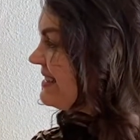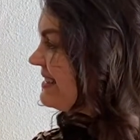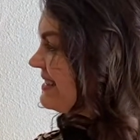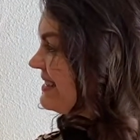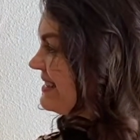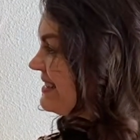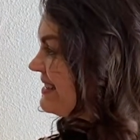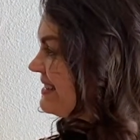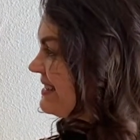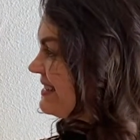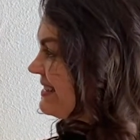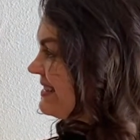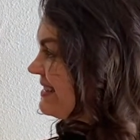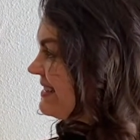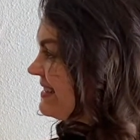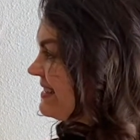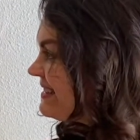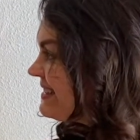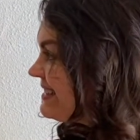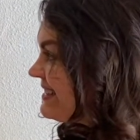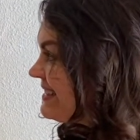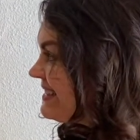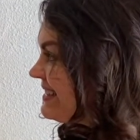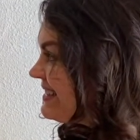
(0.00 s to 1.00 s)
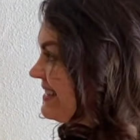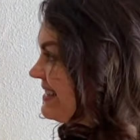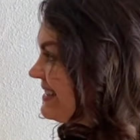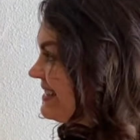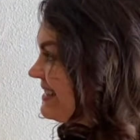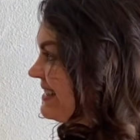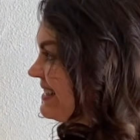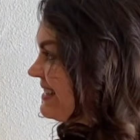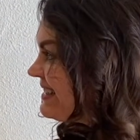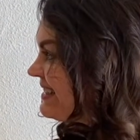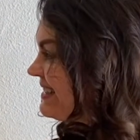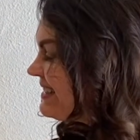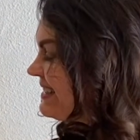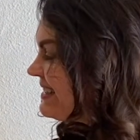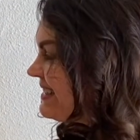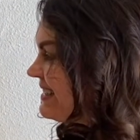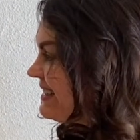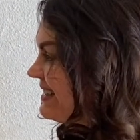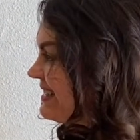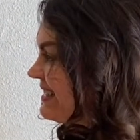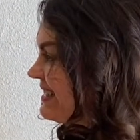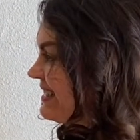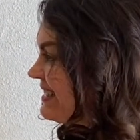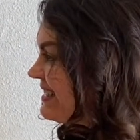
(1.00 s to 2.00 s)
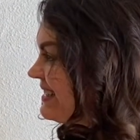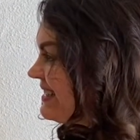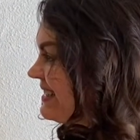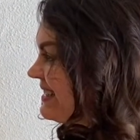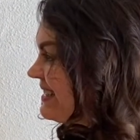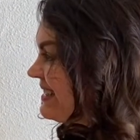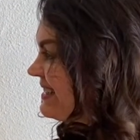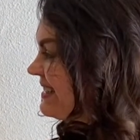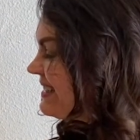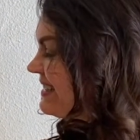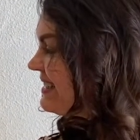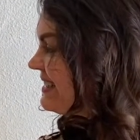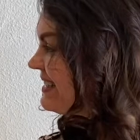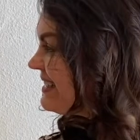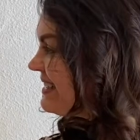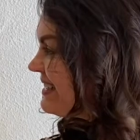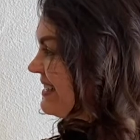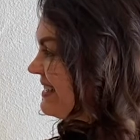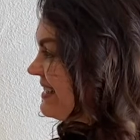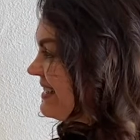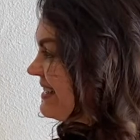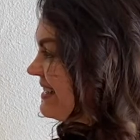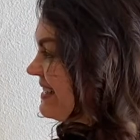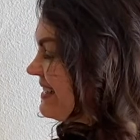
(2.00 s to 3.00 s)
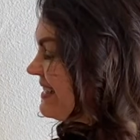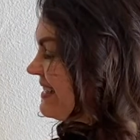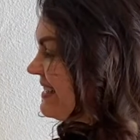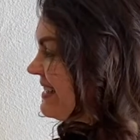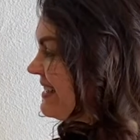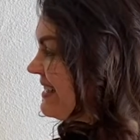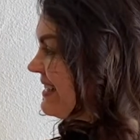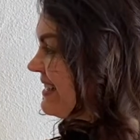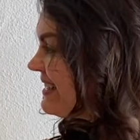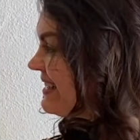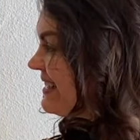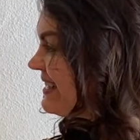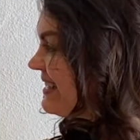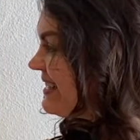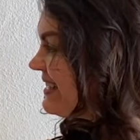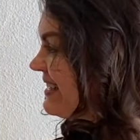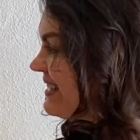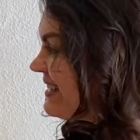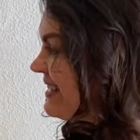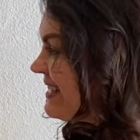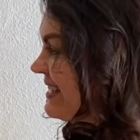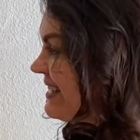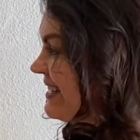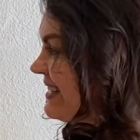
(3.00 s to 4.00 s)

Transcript: This person isn't speaking.